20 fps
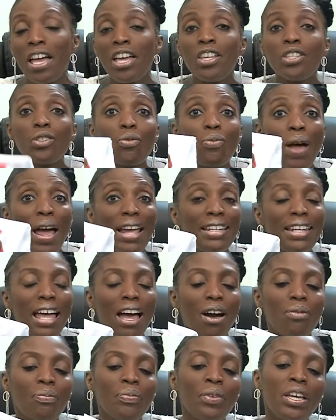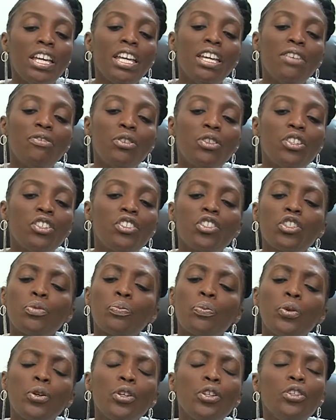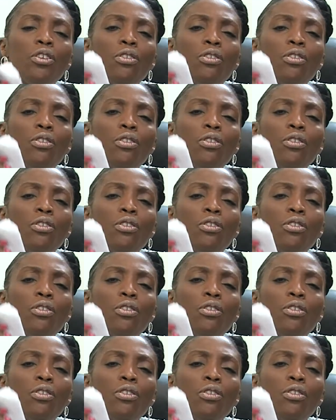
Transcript: So right now, if you can just put